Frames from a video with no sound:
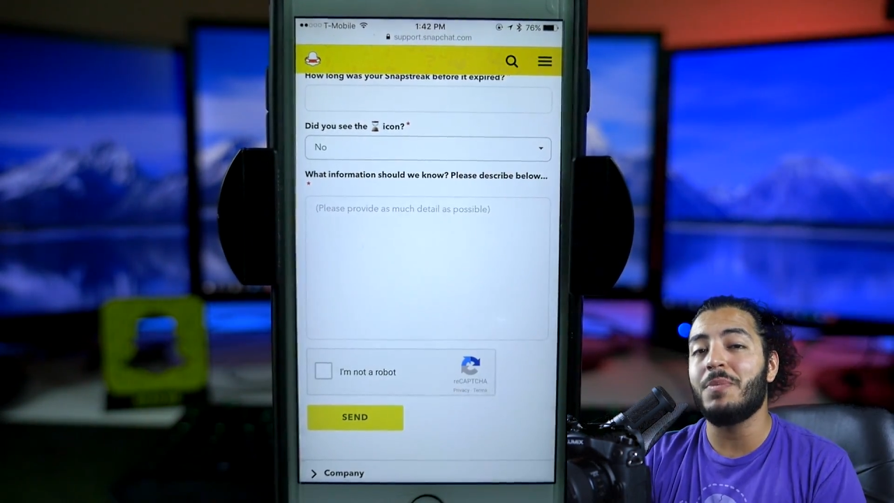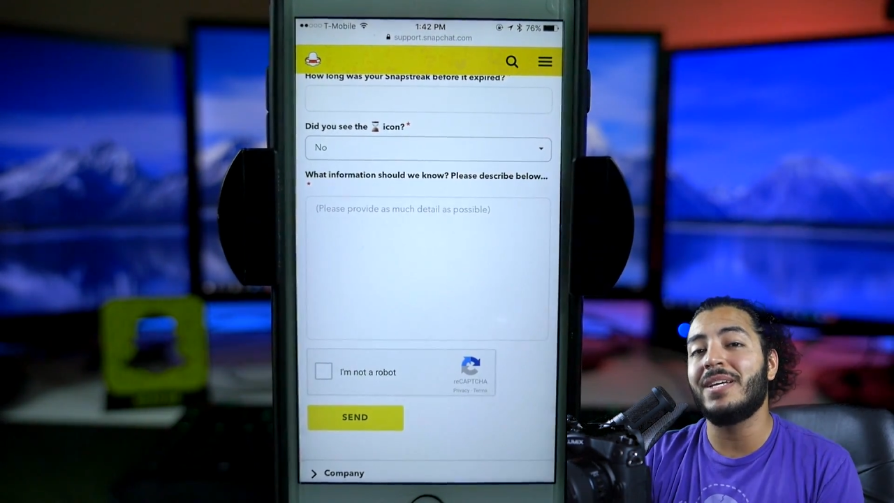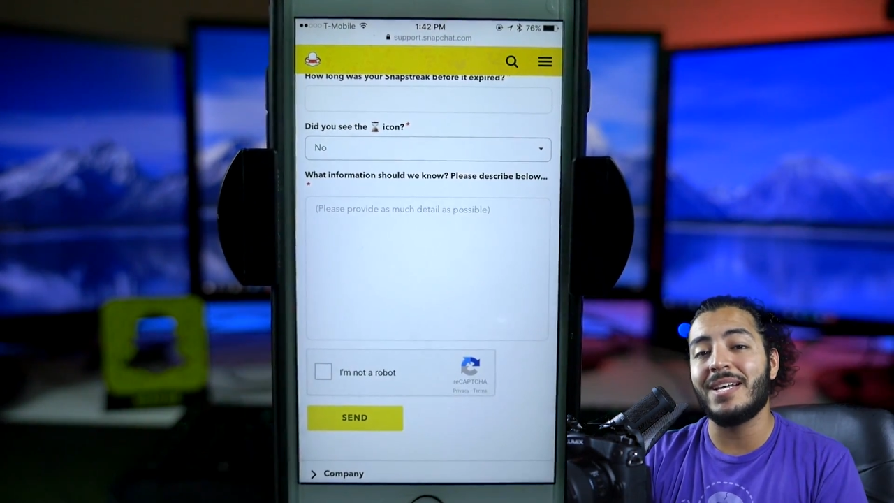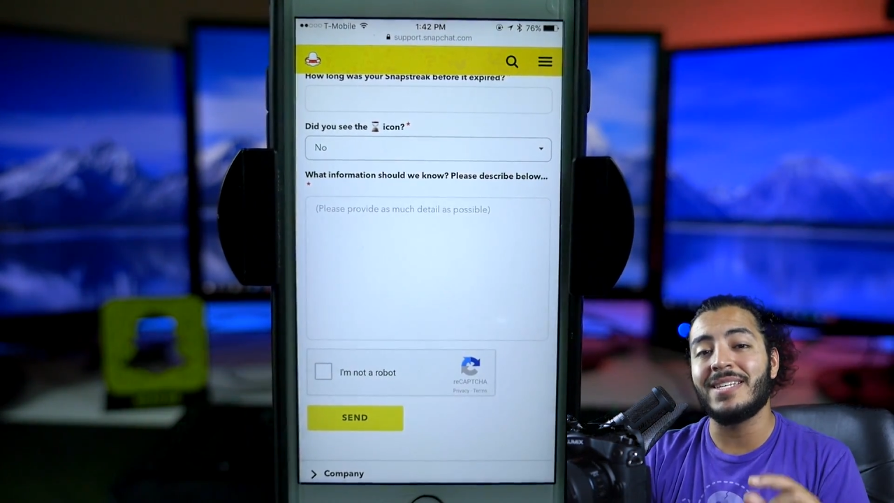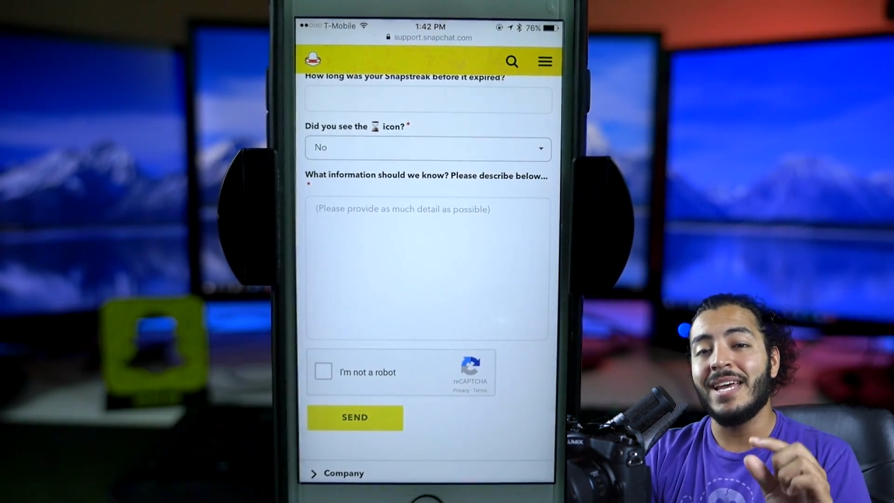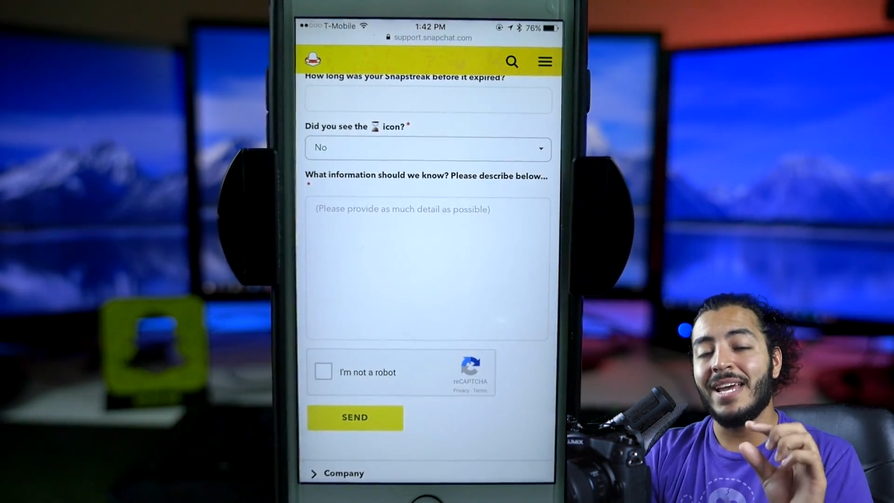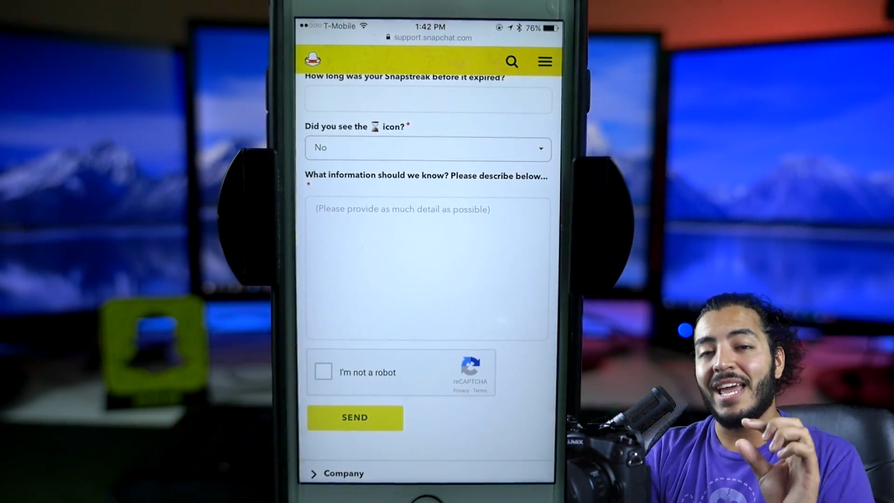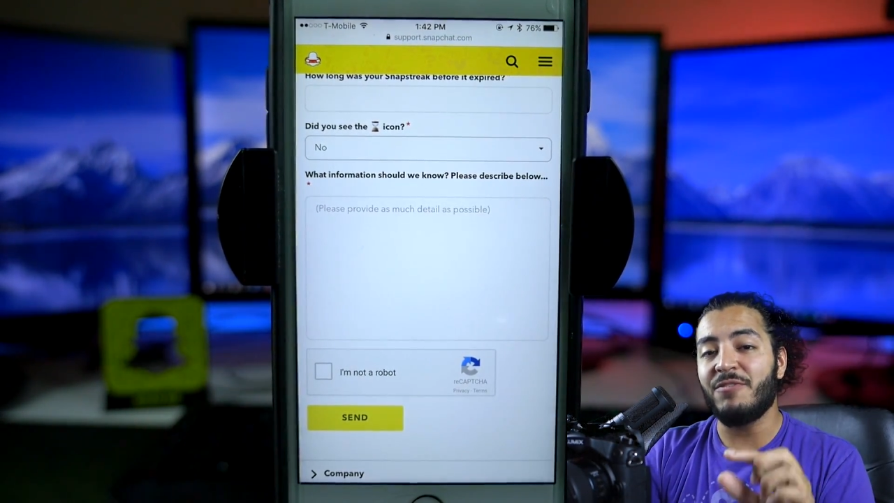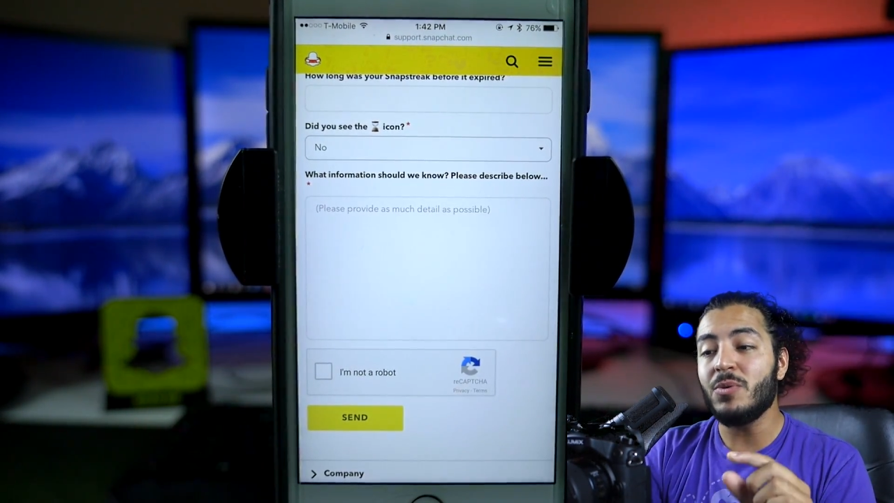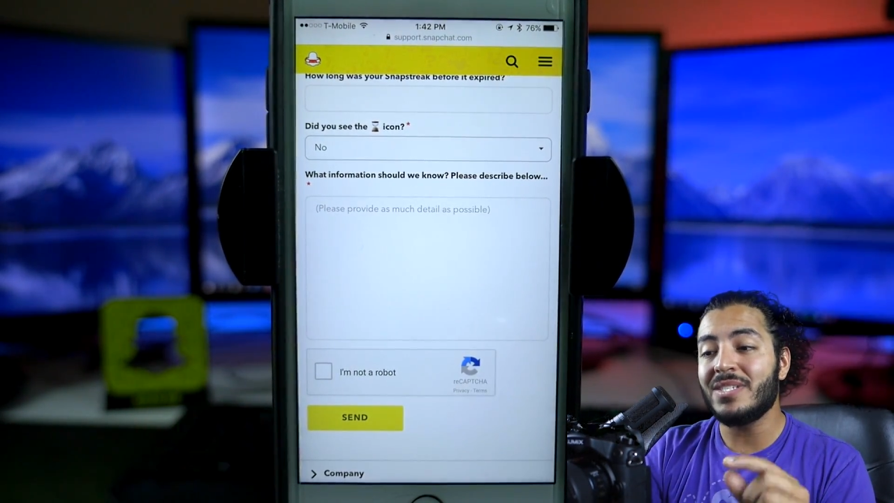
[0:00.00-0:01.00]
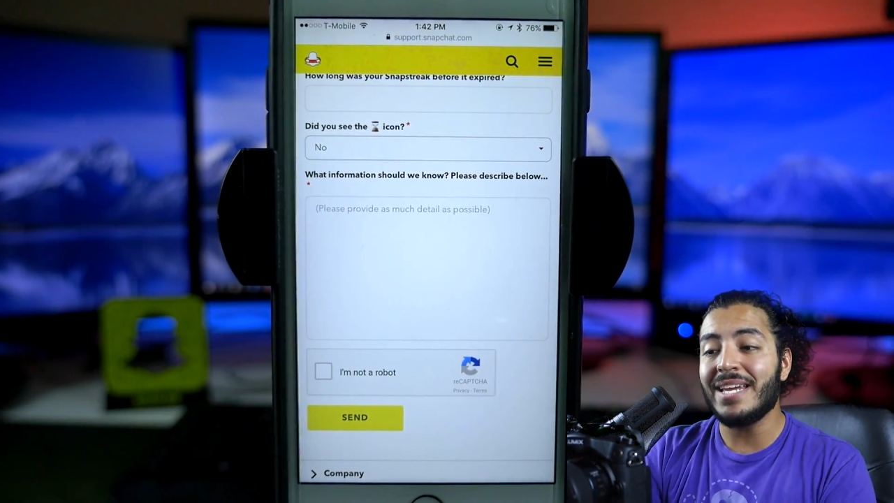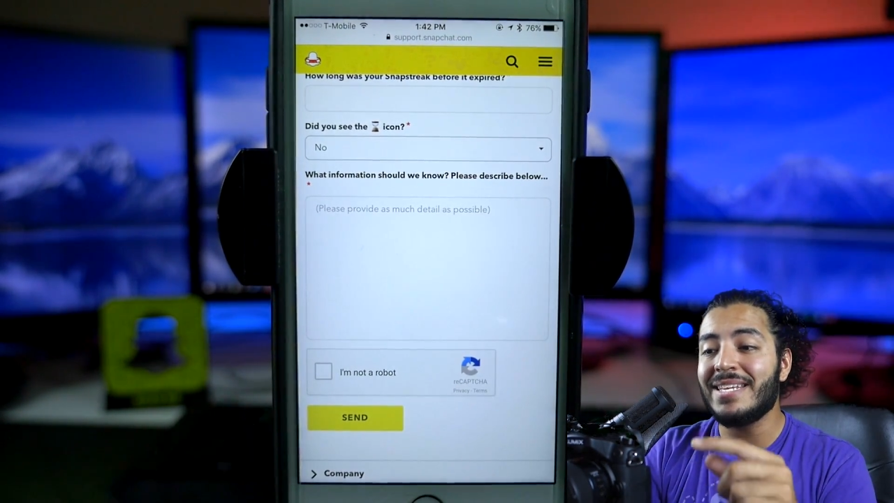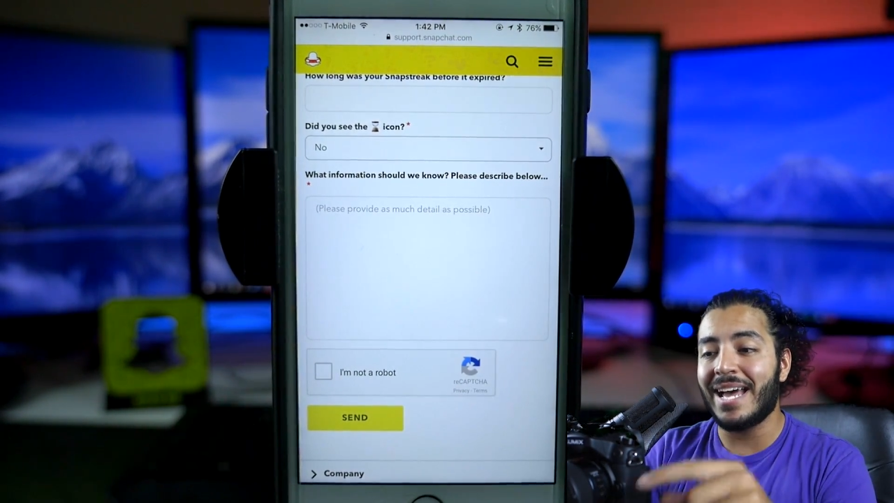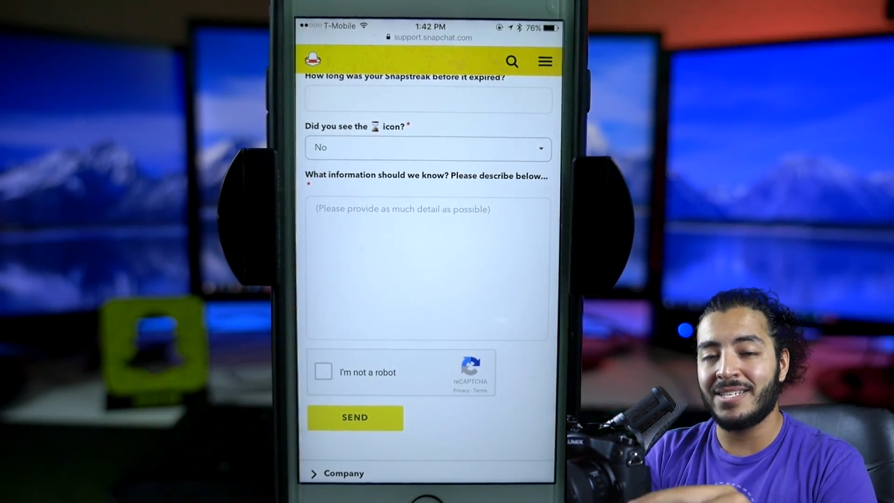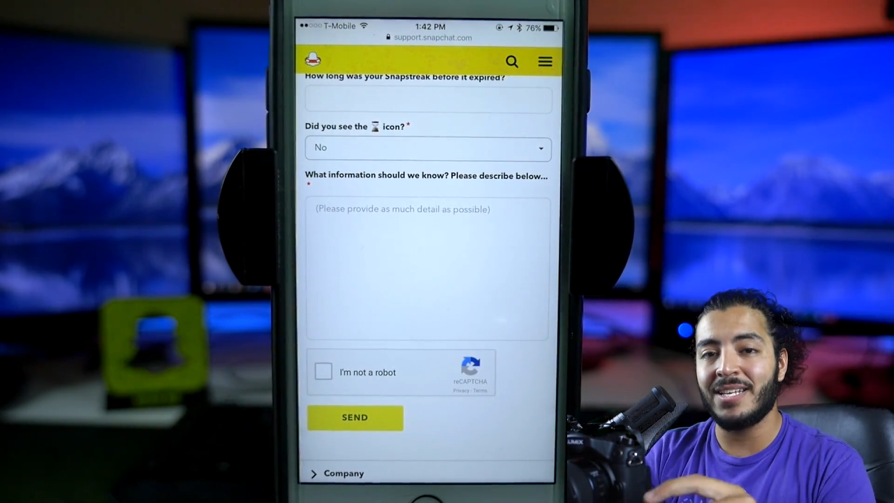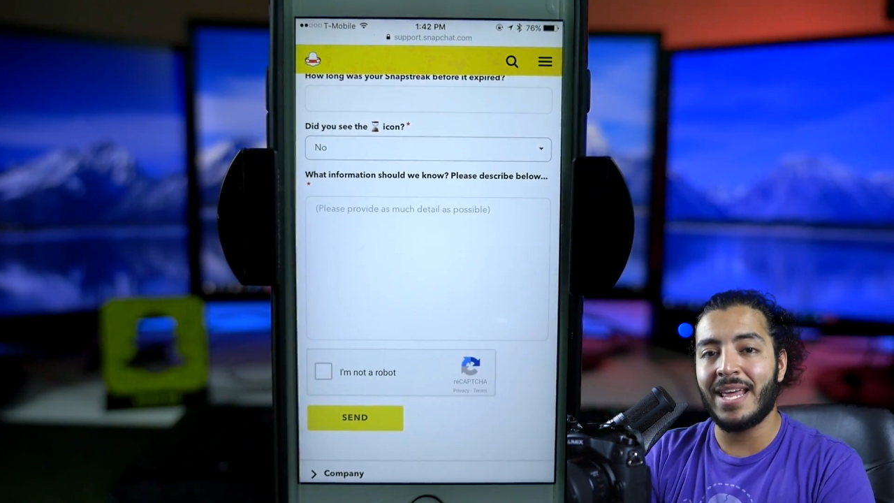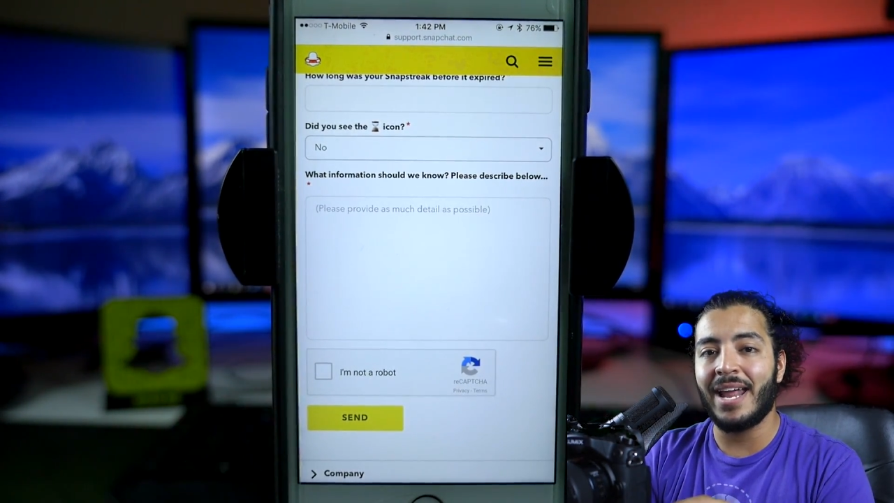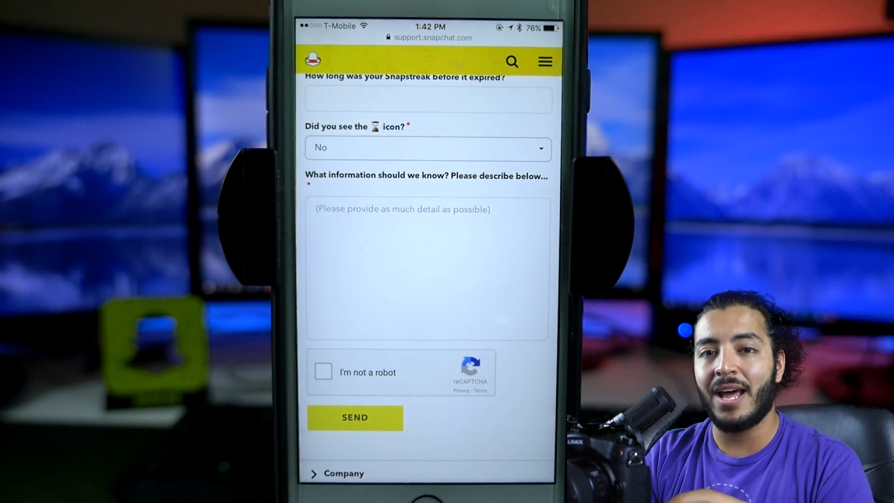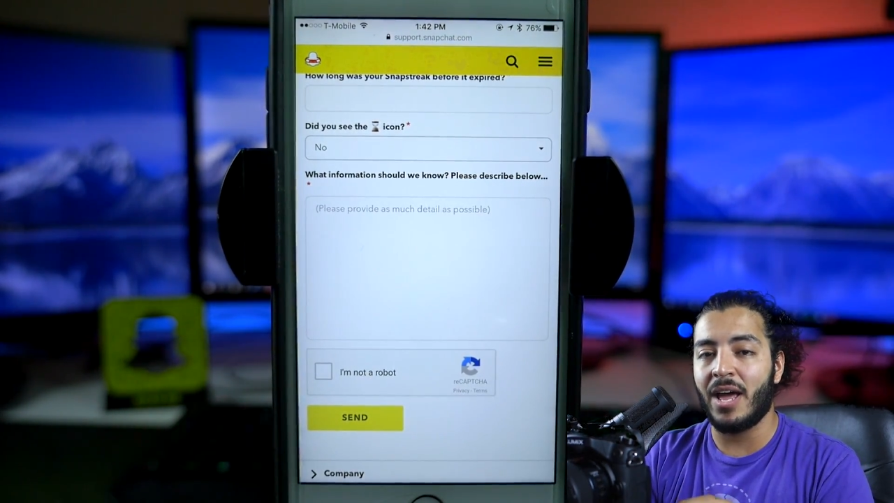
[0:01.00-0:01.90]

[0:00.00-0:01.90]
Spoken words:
because if you say yes to that,